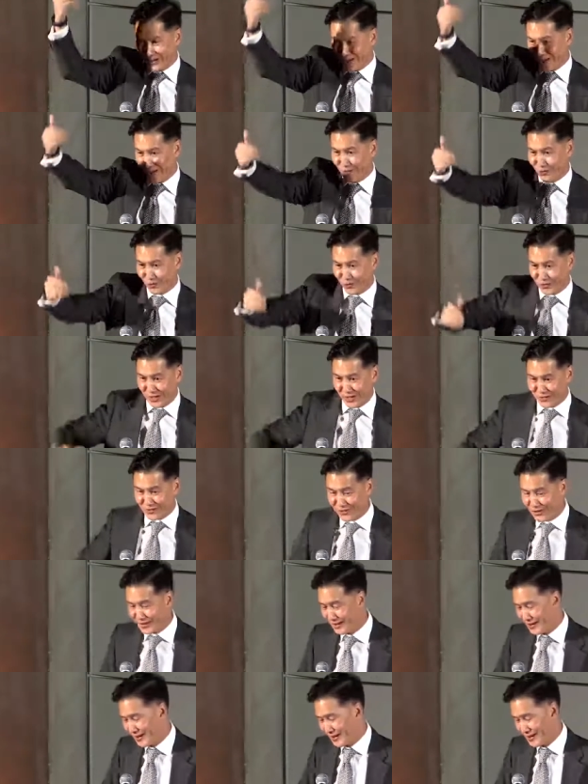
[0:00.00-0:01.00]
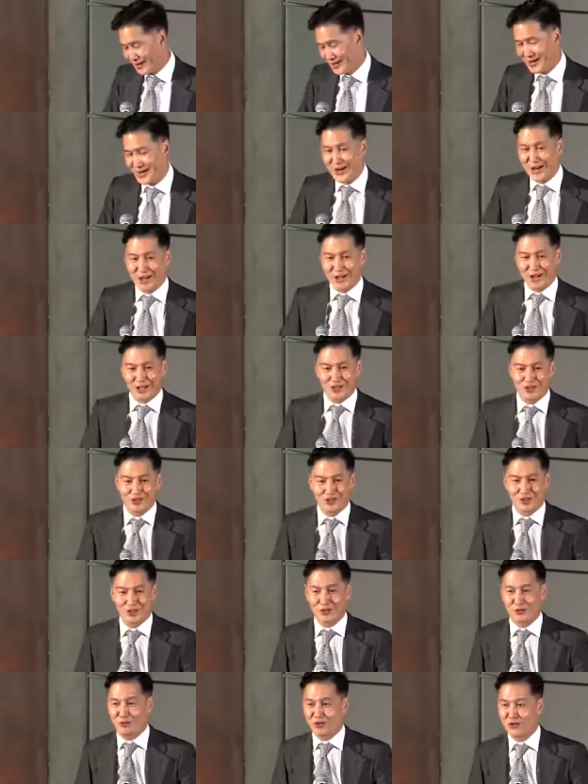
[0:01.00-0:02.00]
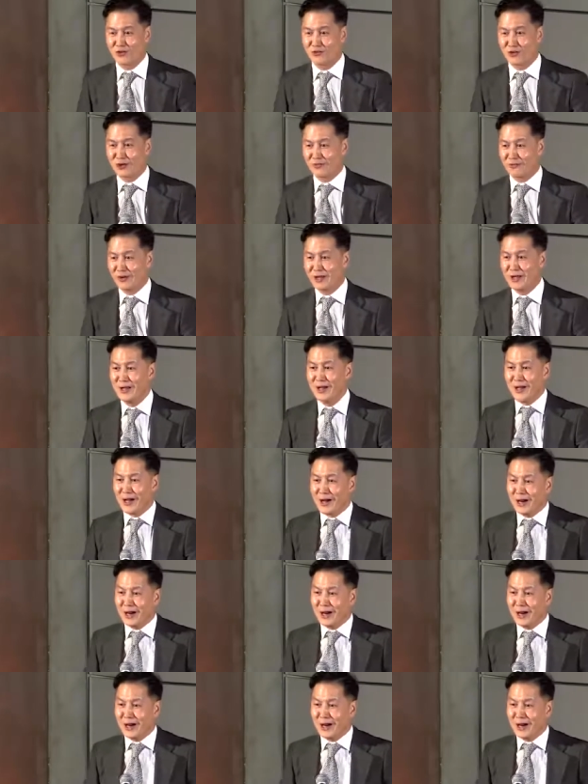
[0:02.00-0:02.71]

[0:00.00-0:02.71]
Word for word: into downtown LA, and then seeing a restaurant, right?